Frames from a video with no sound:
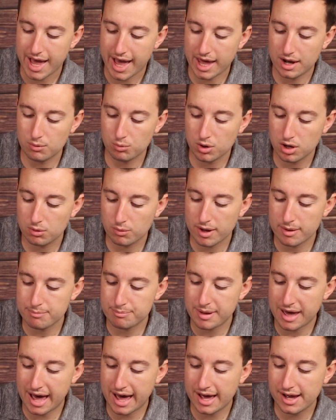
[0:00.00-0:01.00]
and what
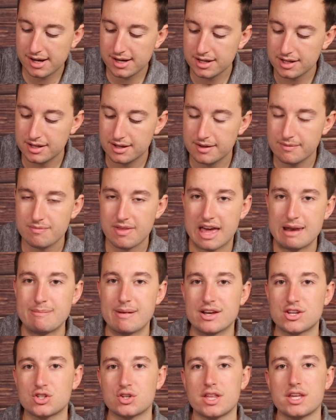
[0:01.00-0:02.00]
went bad, and
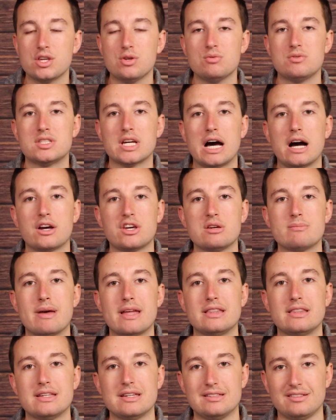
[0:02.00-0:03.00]
make sure that you
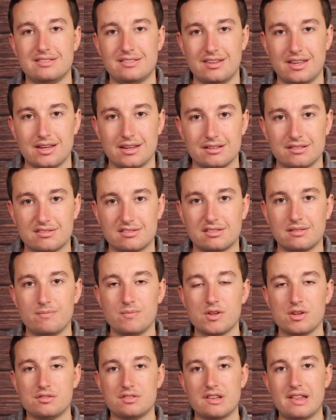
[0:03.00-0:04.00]
document these things
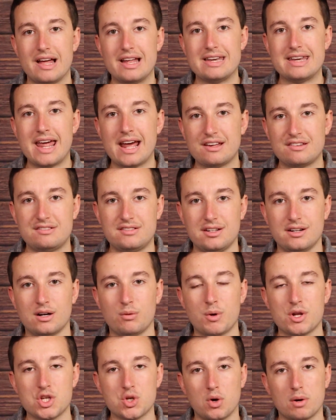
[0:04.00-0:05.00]
so that next year
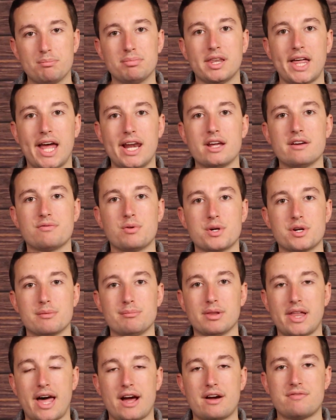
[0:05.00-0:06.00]
when you're planning for your
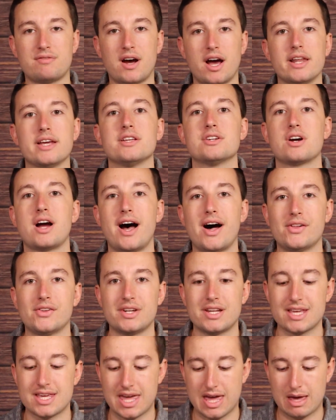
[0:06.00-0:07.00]
Black Friday and your
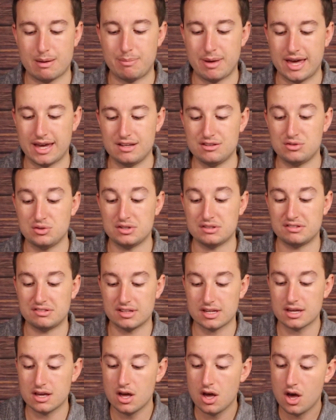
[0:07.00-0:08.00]
holiday campaigns, you can
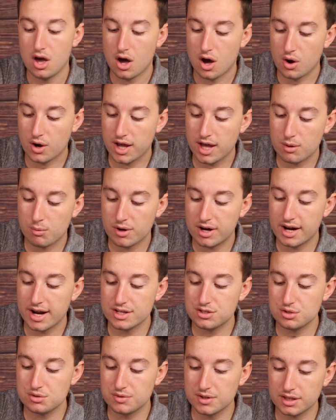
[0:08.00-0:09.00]
see, okay, what did I
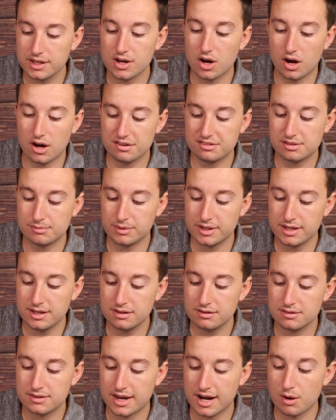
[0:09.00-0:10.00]
do really
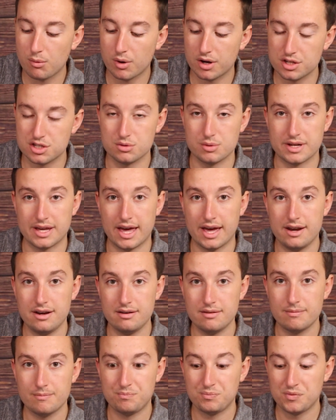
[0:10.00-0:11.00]
awesomely that I want to do again?